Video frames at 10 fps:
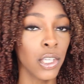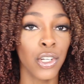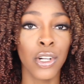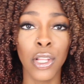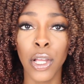
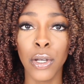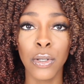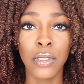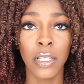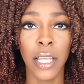your
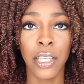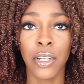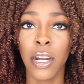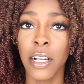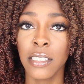clothes or like your
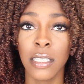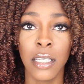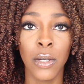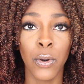car seat